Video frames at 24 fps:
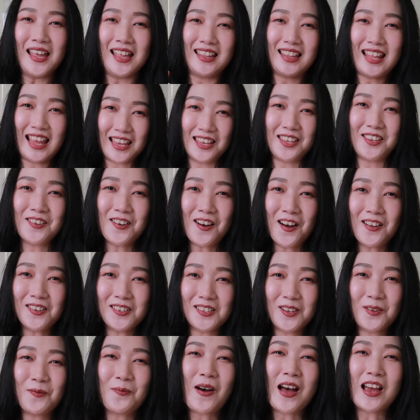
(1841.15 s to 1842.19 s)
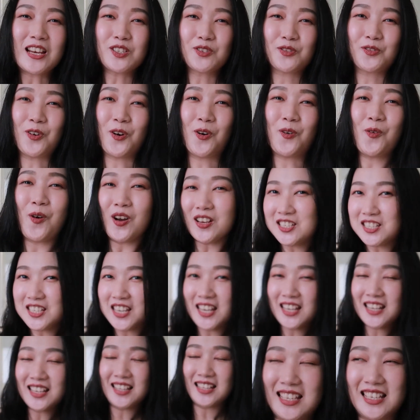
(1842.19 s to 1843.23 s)
Thank you all so much for
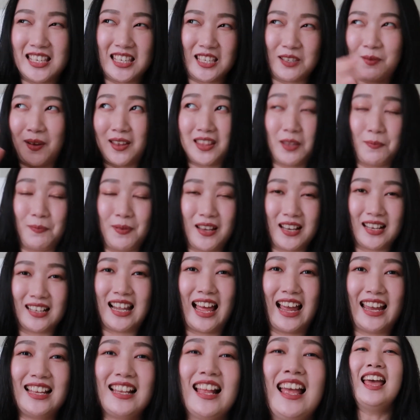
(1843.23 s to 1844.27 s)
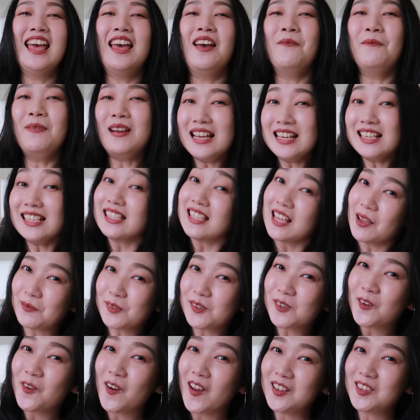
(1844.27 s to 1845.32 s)
watching. This is my typical line. Please
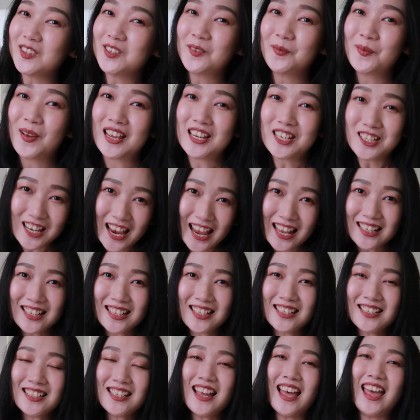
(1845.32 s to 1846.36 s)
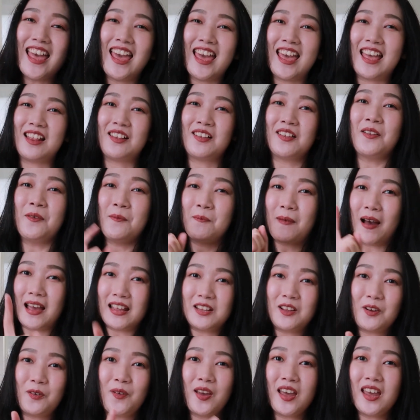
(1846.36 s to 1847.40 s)
subscribe to my channel, and by
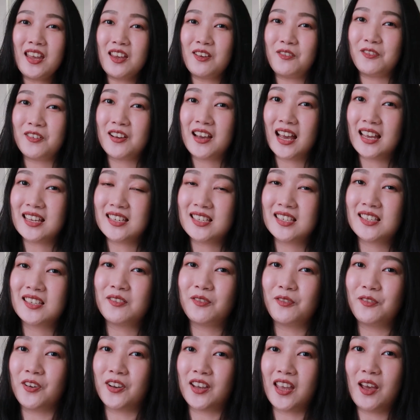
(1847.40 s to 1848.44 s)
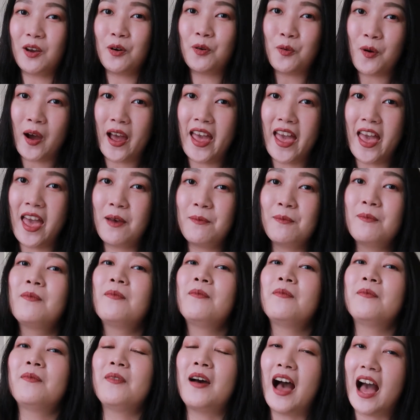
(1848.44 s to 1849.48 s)
the way, if you guys forget who I am,
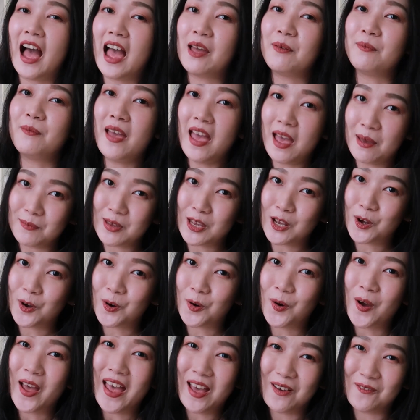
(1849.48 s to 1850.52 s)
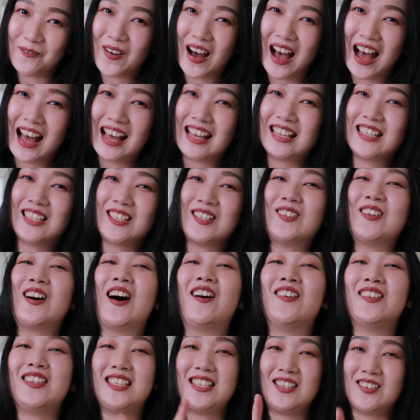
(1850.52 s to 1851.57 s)
I'm Amigo Emma. So
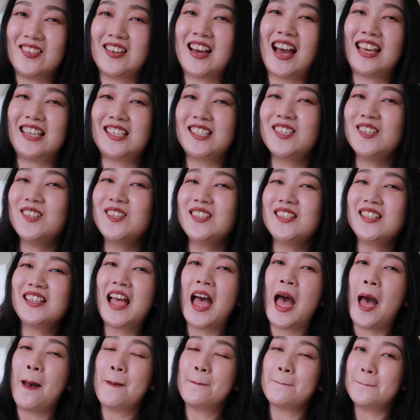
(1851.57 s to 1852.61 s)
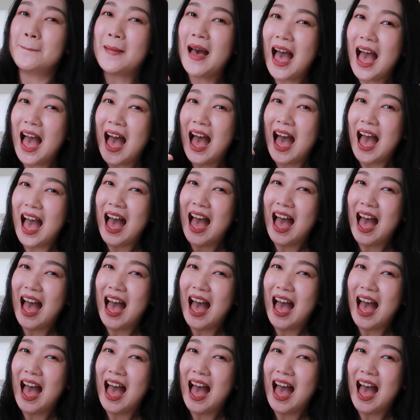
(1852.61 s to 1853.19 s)
I'll see you guys soon. Bye!